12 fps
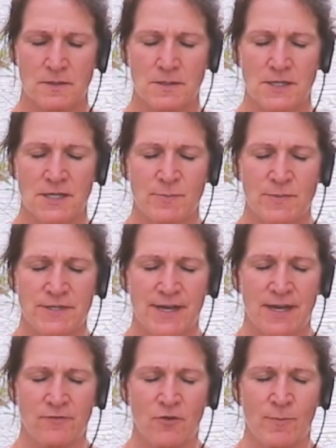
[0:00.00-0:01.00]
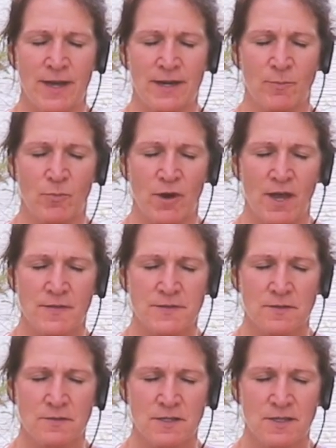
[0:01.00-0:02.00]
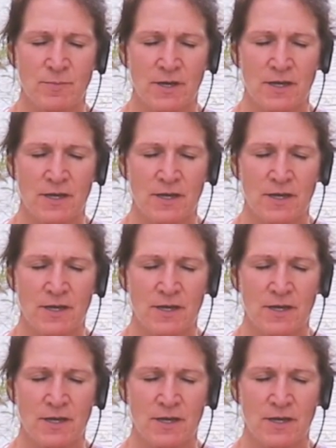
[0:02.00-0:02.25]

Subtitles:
Deep diaphragmatic breaths. A deep